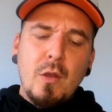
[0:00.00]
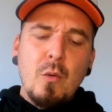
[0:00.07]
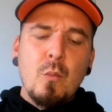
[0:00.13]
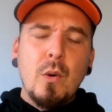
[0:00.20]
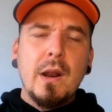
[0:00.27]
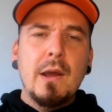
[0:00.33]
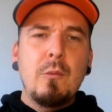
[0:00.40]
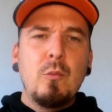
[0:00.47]

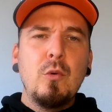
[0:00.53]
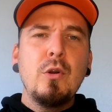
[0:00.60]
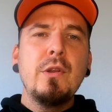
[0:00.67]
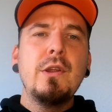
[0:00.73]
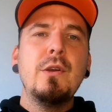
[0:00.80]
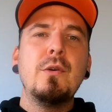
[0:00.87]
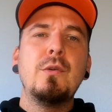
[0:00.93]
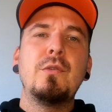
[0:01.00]
What I would
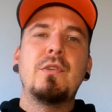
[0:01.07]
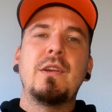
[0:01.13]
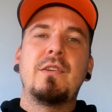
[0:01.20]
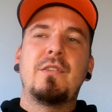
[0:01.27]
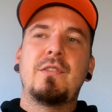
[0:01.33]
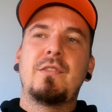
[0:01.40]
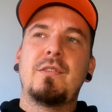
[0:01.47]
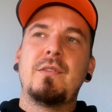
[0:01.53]
use
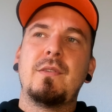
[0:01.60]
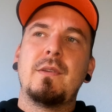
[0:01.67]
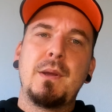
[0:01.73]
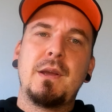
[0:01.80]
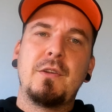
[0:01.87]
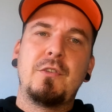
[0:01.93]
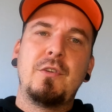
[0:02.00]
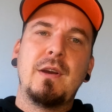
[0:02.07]
is,
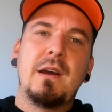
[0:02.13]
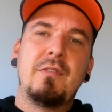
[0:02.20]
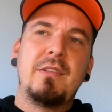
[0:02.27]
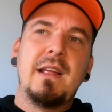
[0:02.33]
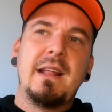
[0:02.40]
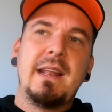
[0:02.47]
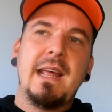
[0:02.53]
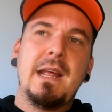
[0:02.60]
because you have
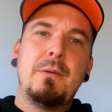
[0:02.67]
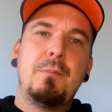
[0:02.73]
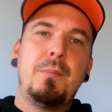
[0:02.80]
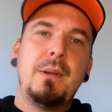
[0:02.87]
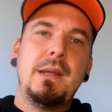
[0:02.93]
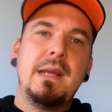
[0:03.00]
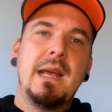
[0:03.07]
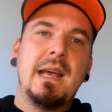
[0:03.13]
that
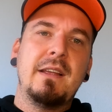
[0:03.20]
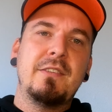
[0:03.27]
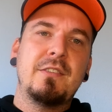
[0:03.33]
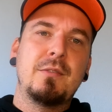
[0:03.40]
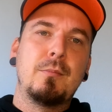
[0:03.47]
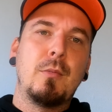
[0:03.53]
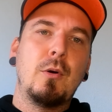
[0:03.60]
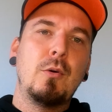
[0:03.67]

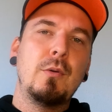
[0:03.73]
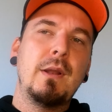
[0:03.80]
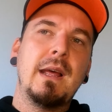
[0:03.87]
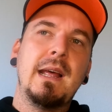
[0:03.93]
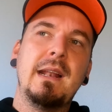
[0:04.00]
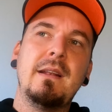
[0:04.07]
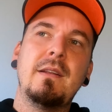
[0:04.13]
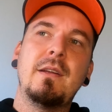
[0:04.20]
NPS mode
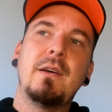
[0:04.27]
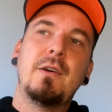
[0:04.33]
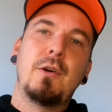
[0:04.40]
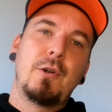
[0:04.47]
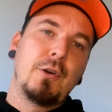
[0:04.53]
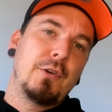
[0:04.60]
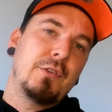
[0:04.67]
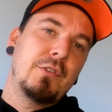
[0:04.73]
and the
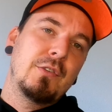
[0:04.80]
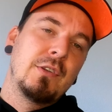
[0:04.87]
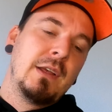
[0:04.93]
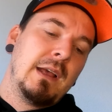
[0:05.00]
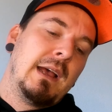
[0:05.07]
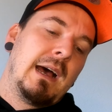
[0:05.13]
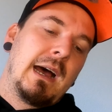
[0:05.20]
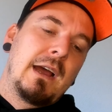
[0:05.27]
hertz,
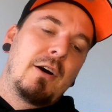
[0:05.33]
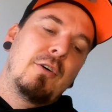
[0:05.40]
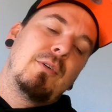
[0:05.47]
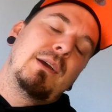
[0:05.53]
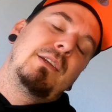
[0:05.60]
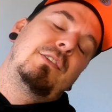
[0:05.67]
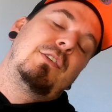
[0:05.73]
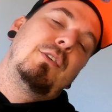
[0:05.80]
I
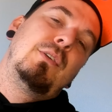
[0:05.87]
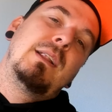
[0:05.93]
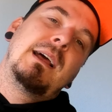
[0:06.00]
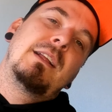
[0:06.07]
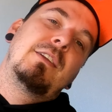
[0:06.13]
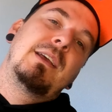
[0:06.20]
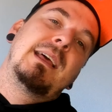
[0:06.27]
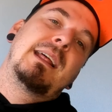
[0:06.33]
always do
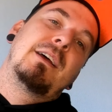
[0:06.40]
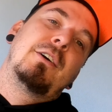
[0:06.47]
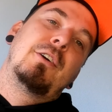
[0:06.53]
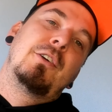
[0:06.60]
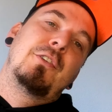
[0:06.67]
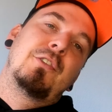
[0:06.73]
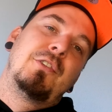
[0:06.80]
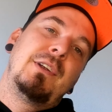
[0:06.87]
like to get a
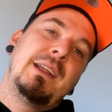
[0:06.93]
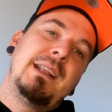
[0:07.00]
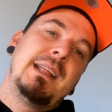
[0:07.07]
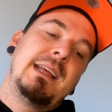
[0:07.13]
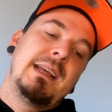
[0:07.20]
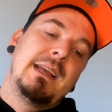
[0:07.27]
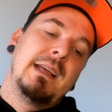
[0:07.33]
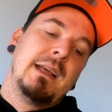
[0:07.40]
hertz
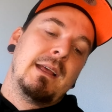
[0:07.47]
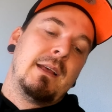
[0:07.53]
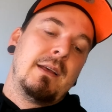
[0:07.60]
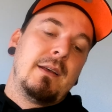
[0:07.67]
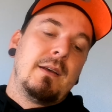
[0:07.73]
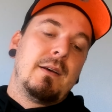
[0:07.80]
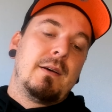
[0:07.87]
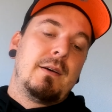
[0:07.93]
reading
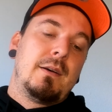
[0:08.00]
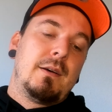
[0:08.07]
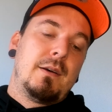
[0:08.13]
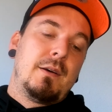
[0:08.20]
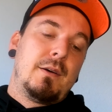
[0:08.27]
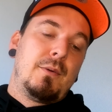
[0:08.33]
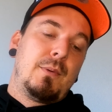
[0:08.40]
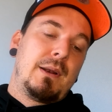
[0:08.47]

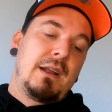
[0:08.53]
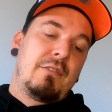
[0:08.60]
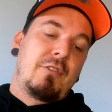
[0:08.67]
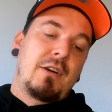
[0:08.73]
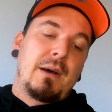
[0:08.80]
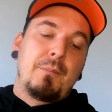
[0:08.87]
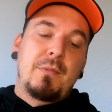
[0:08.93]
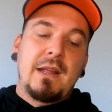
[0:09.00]

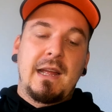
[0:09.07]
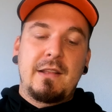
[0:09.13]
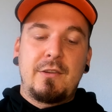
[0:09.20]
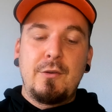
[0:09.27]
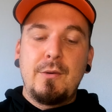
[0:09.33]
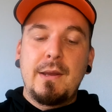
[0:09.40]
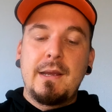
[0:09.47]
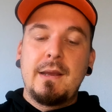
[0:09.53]
whenever I'm
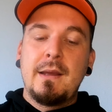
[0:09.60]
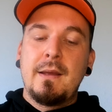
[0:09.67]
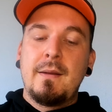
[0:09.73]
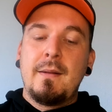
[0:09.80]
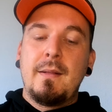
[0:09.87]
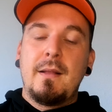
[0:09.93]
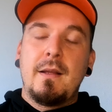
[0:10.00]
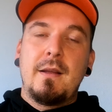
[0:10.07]
tattooing.
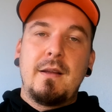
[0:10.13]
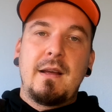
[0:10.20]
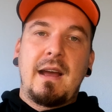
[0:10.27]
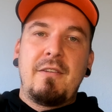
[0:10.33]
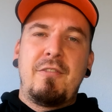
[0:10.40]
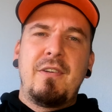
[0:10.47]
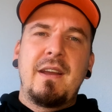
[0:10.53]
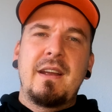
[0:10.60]
I
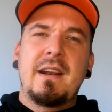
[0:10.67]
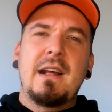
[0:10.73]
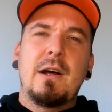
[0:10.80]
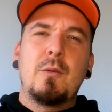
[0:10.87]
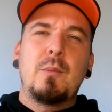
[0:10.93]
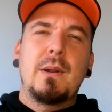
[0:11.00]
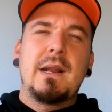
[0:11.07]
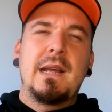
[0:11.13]
figured
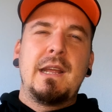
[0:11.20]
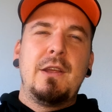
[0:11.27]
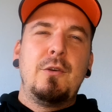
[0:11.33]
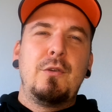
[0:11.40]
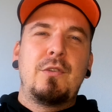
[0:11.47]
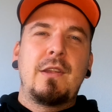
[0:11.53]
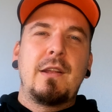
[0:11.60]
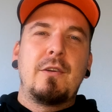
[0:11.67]
out when I
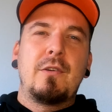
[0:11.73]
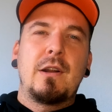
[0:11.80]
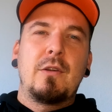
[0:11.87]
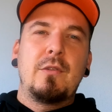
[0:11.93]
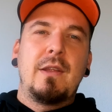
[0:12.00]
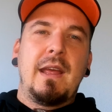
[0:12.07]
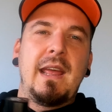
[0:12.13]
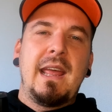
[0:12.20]
used it
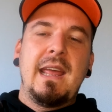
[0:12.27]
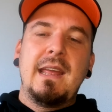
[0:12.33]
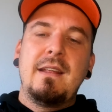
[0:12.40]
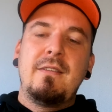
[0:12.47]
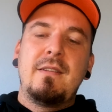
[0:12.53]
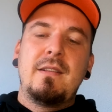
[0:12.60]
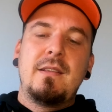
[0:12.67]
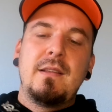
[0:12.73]
around the
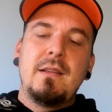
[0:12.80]
8